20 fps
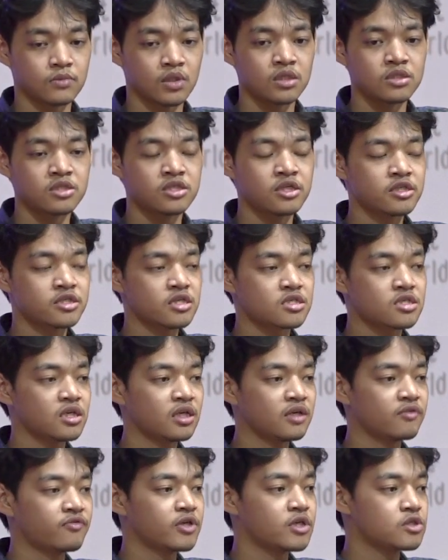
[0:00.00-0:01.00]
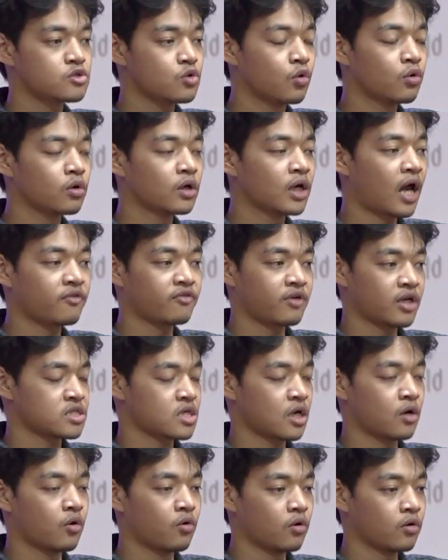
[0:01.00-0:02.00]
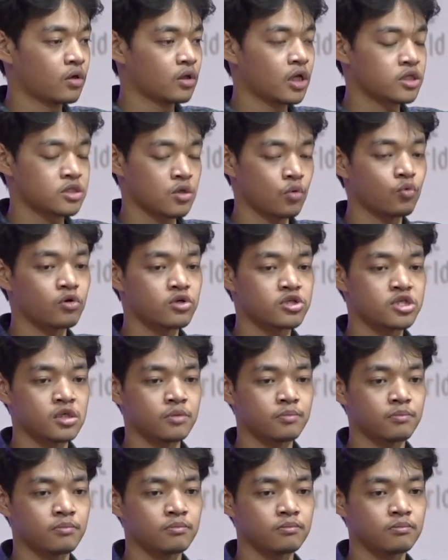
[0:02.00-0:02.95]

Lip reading: Jesus lived His whole life as a worship.